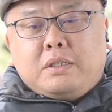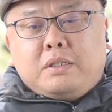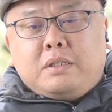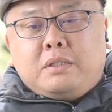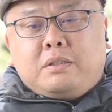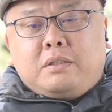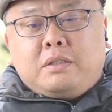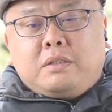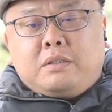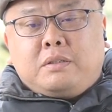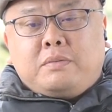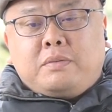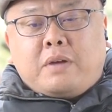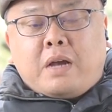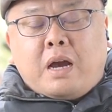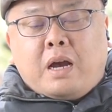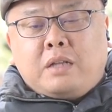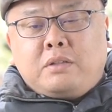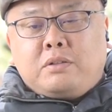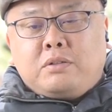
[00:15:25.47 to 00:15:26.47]
It's it's
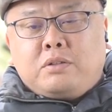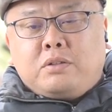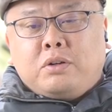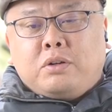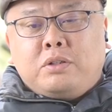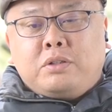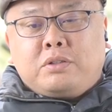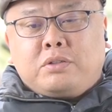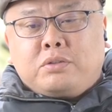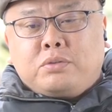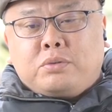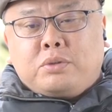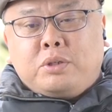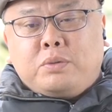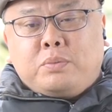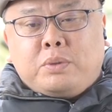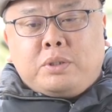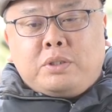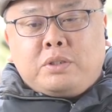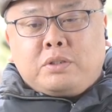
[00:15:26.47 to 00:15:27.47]
hard to know the story
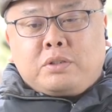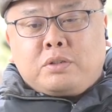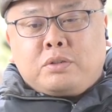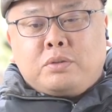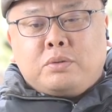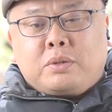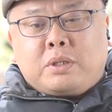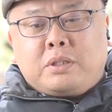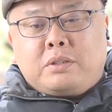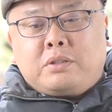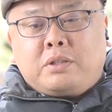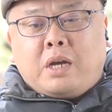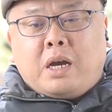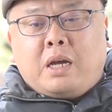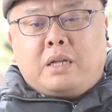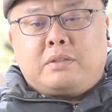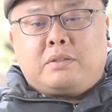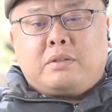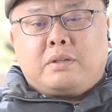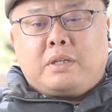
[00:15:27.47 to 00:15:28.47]
when you just look at
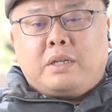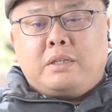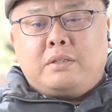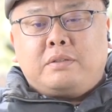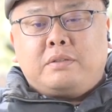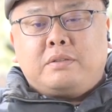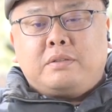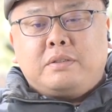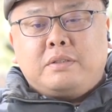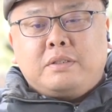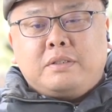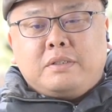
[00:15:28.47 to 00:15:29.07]
charts, I guess,